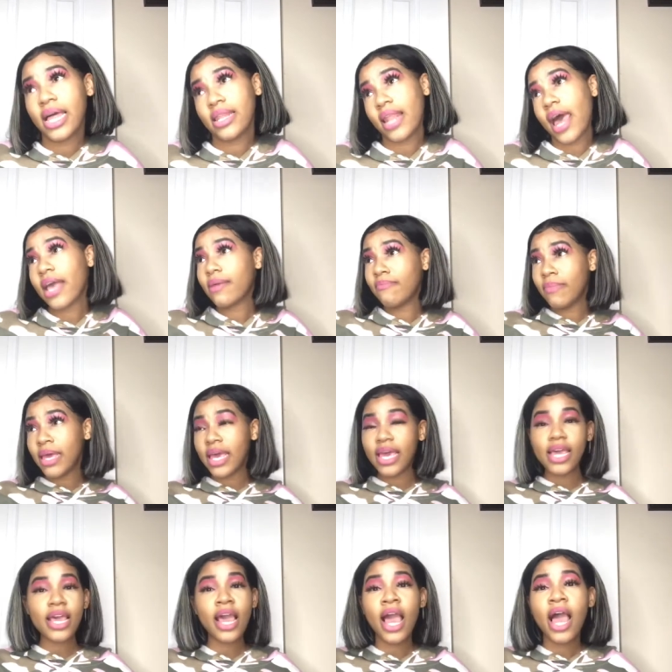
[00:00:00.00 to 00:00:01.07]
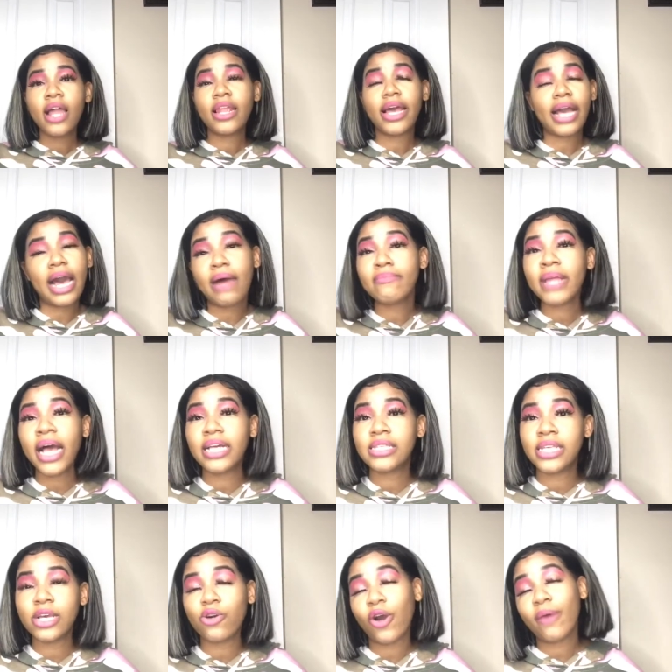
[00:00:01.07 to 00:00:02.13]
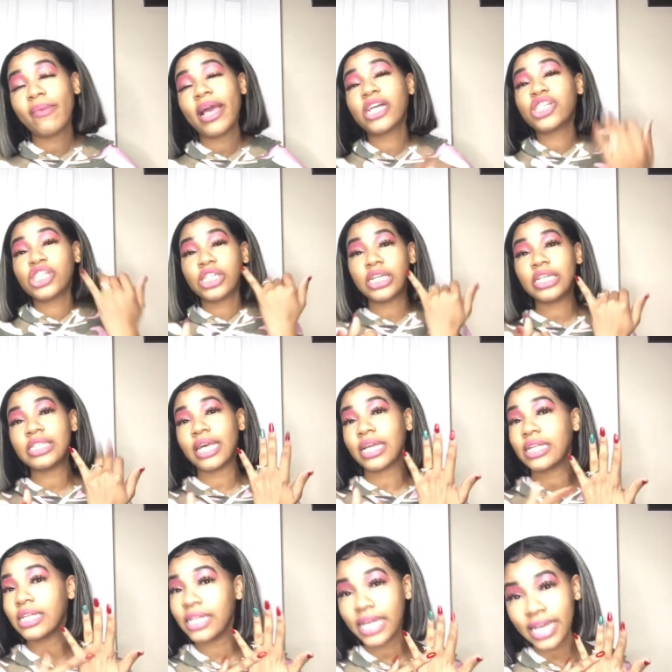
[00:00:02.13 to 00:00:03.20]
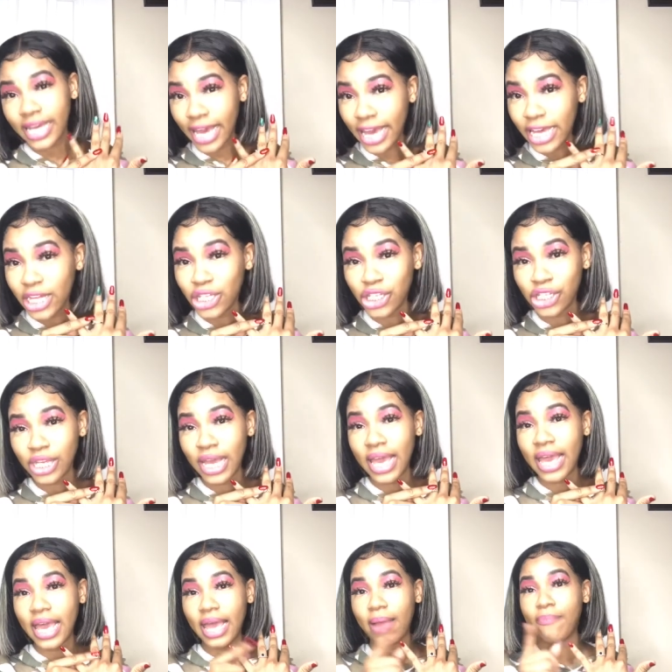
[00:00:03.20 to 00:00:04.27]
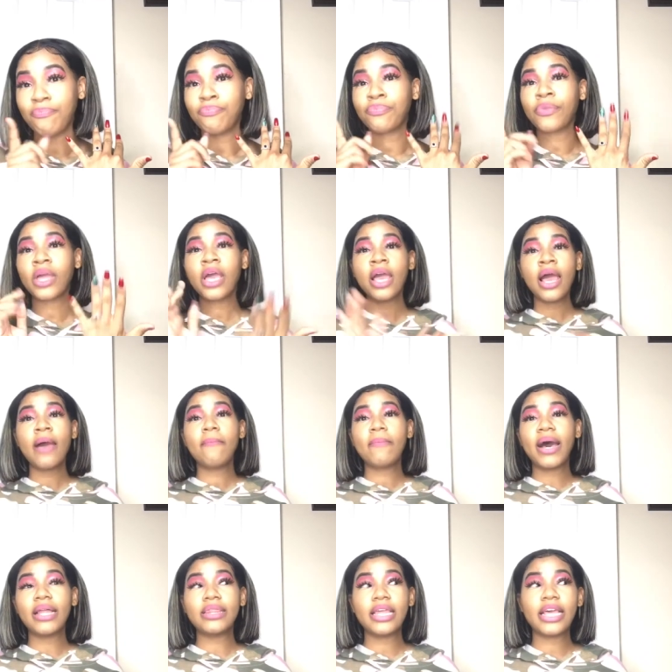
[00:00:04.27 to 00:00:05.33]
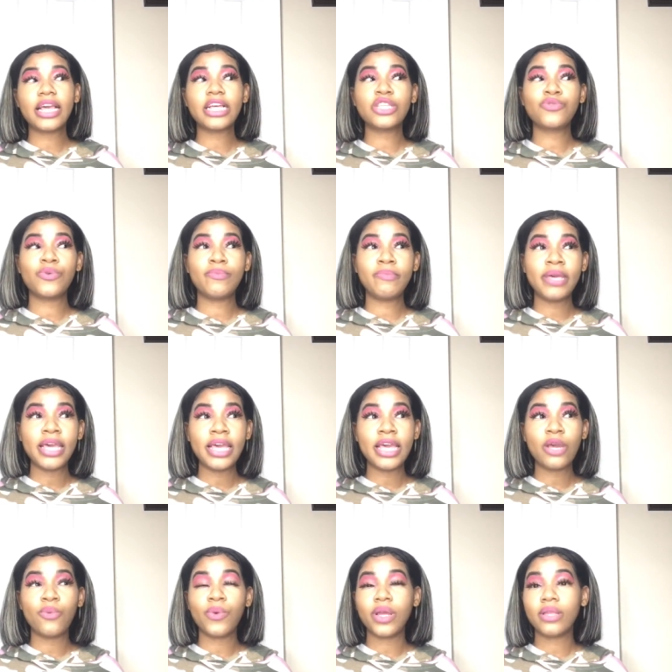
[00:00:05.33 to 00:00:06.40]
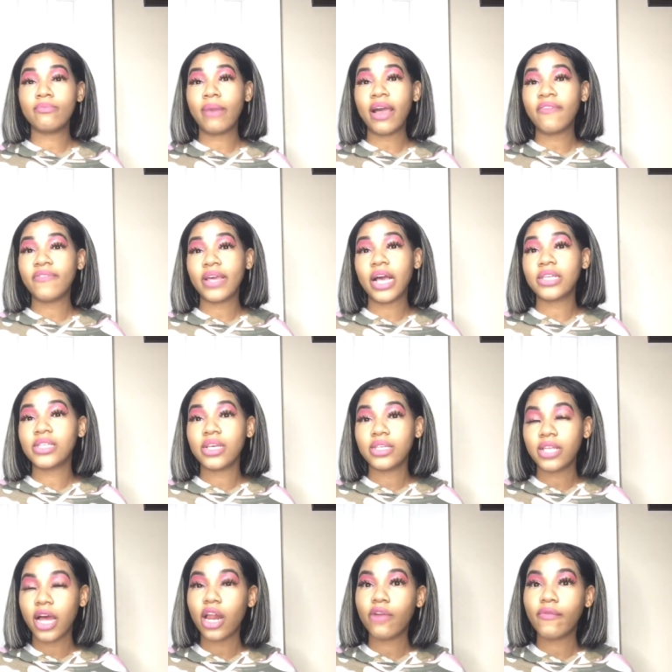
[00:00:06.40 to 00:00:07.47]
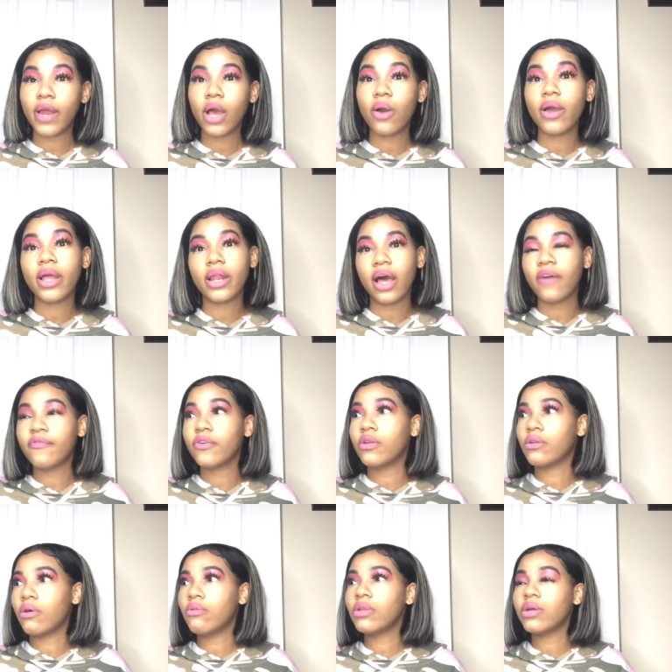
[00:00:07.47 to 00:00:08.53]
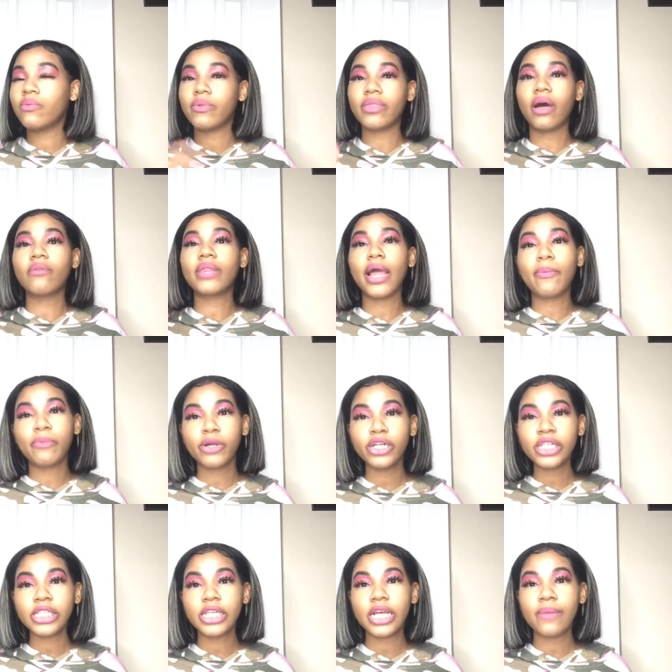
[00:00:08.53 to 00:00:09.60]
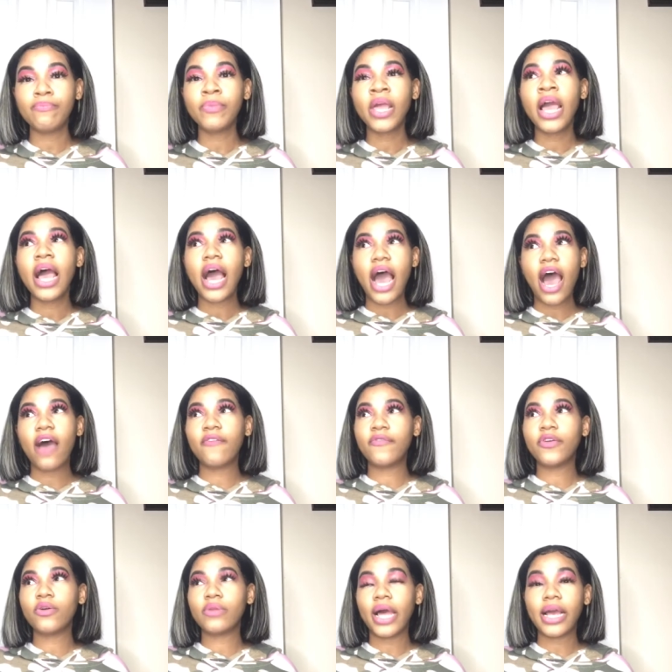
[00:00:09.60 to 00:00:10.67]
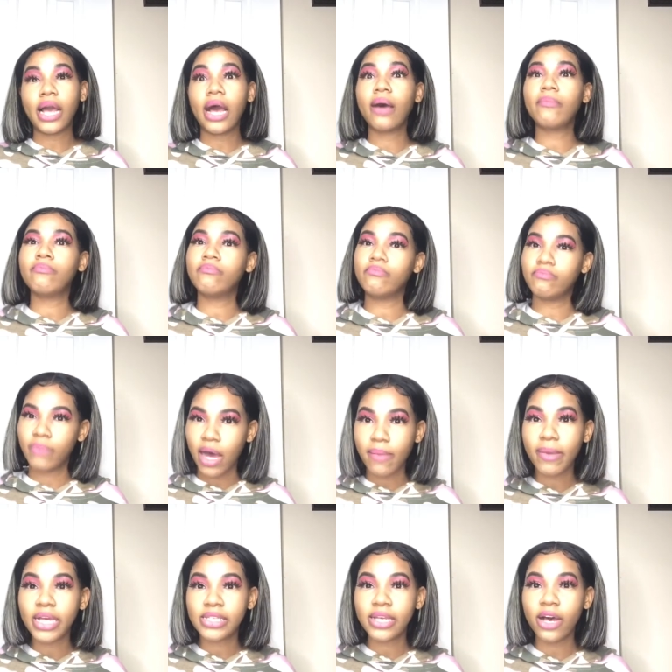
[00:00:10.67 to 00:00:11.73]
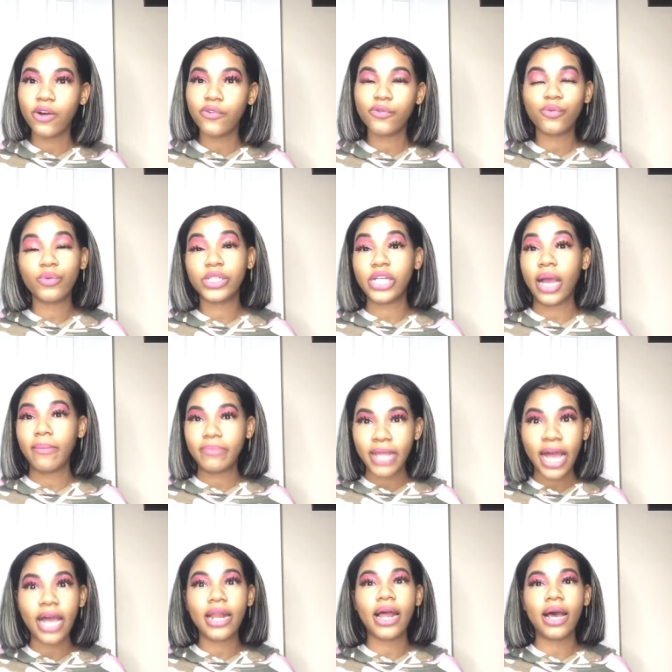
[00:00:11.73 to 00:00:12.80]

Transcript: Like me, like, I'm not single. I'm actually technically engaged, and My thing is with me, when my fiance is not around and I feel lonely without that person, I feel like I'm by myself, which I'm not.